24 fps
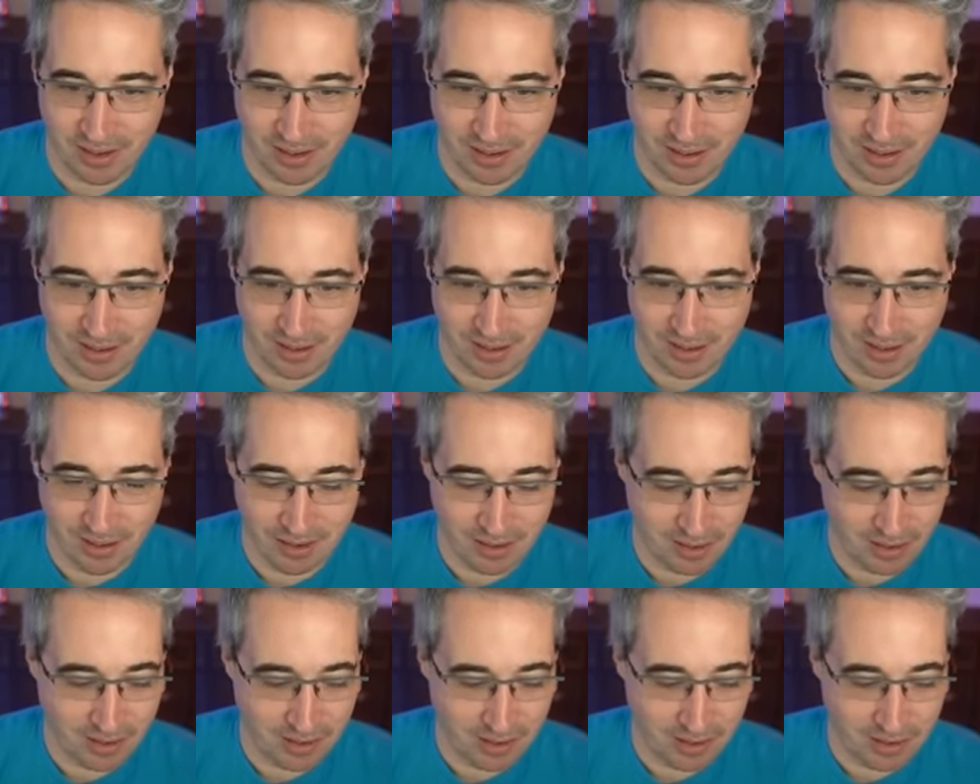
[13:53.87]

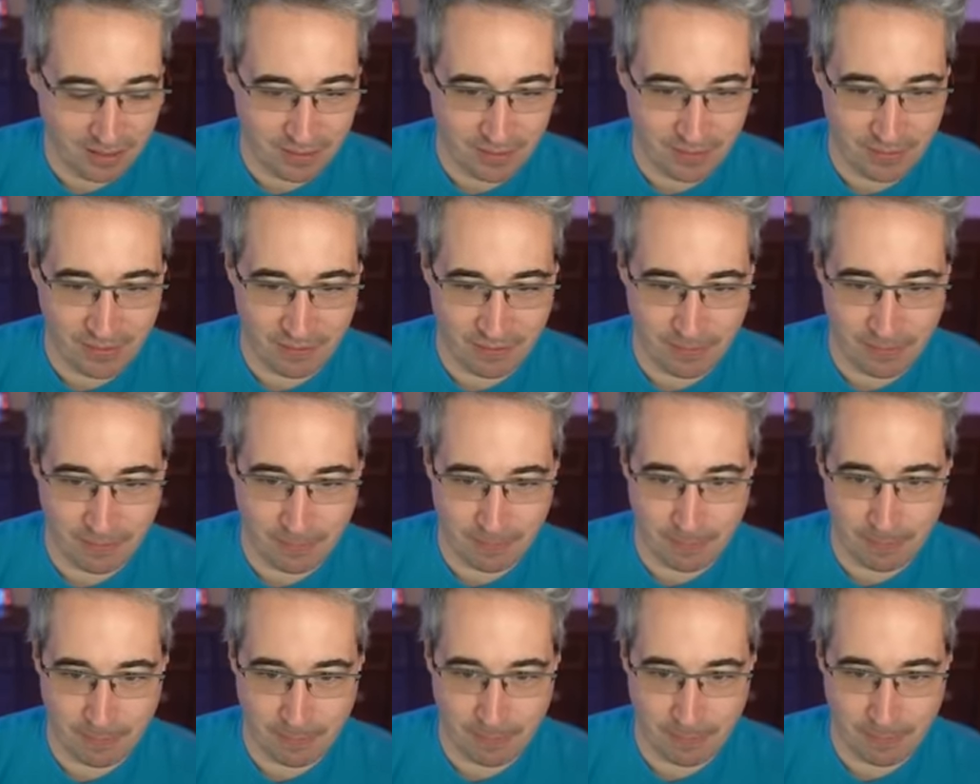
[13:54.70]

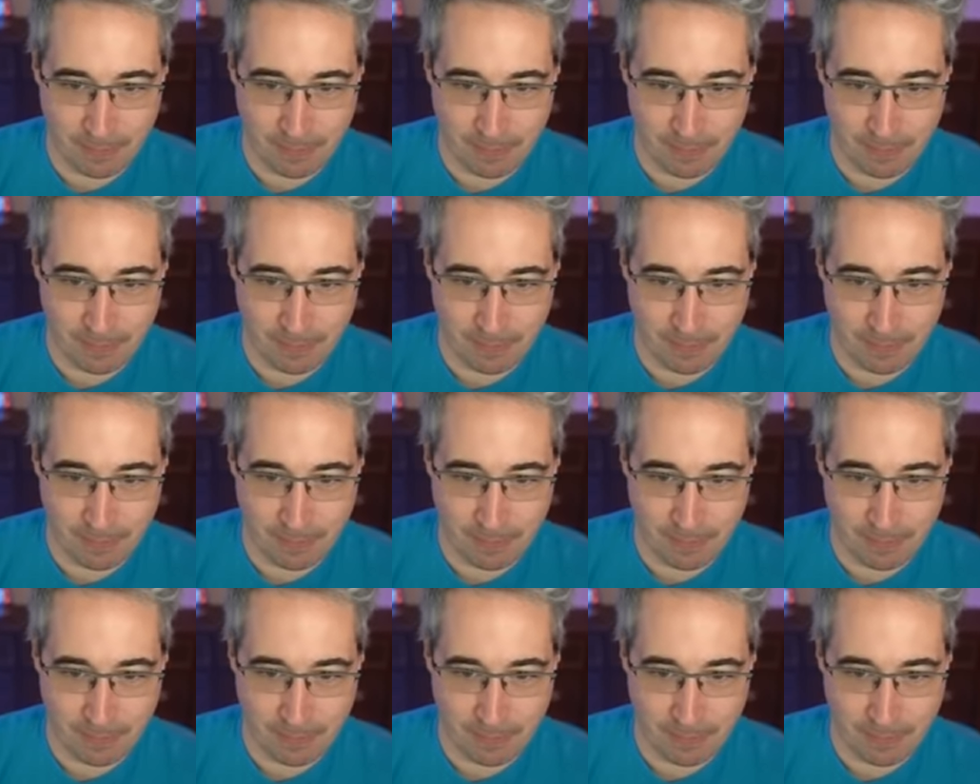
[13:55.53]
(silence)